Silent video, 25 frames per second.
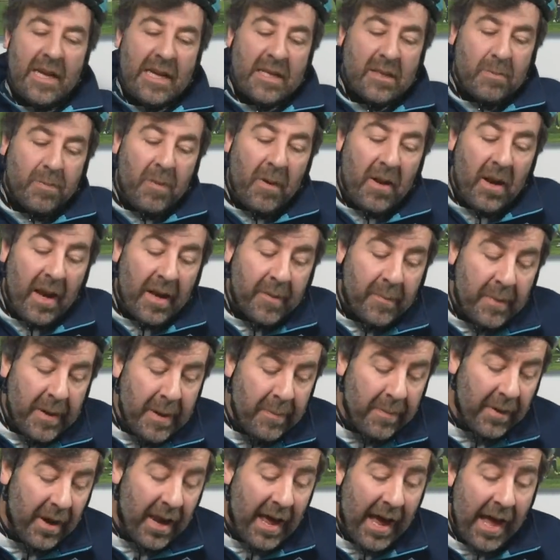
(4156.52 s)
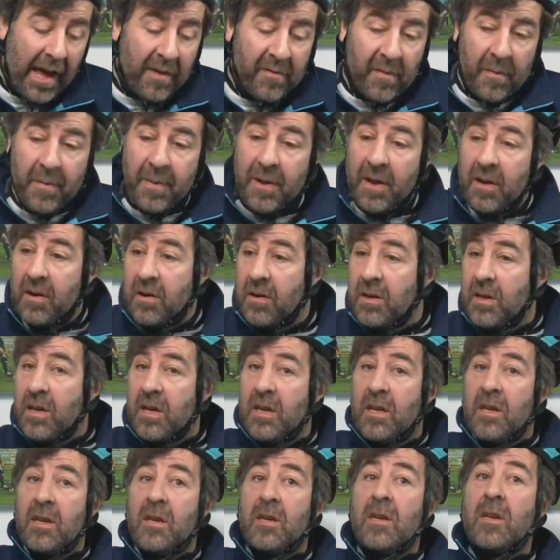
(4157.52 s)
it's like people have appeared
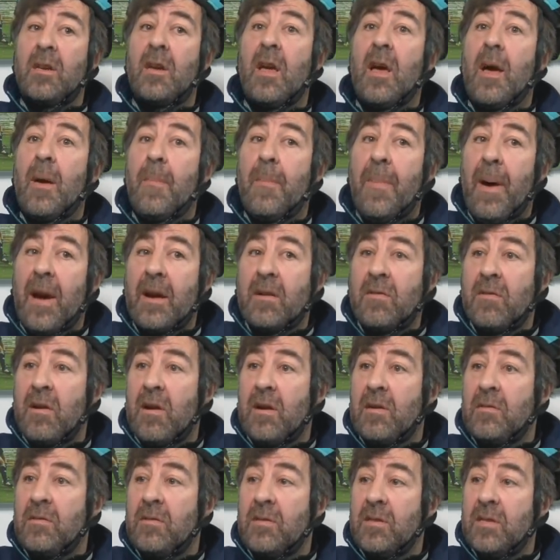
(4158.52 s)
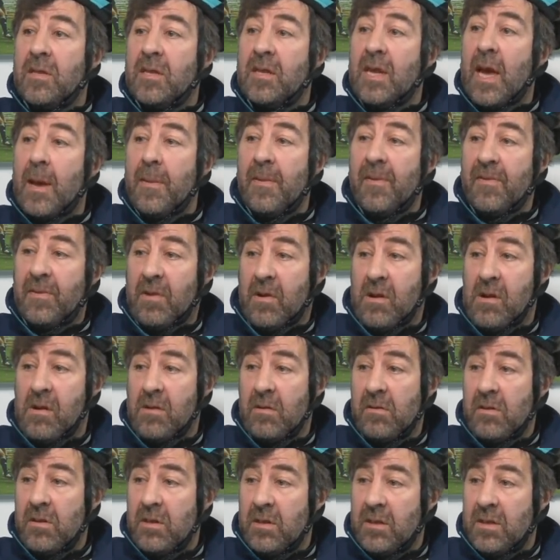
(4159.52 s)
in uh, backgrounds in Game of
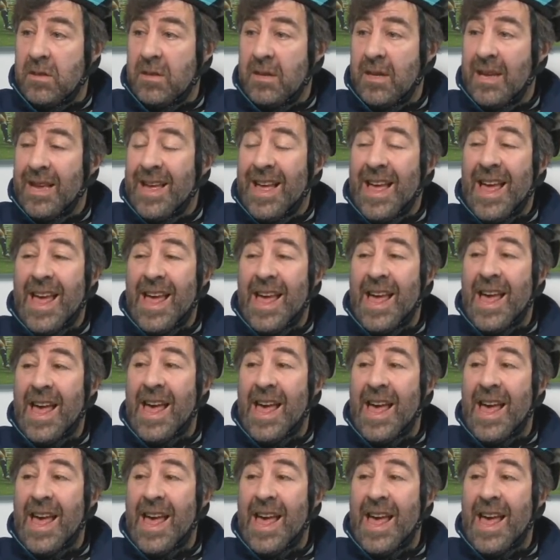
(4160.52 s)
Thrones. Mm-hmm.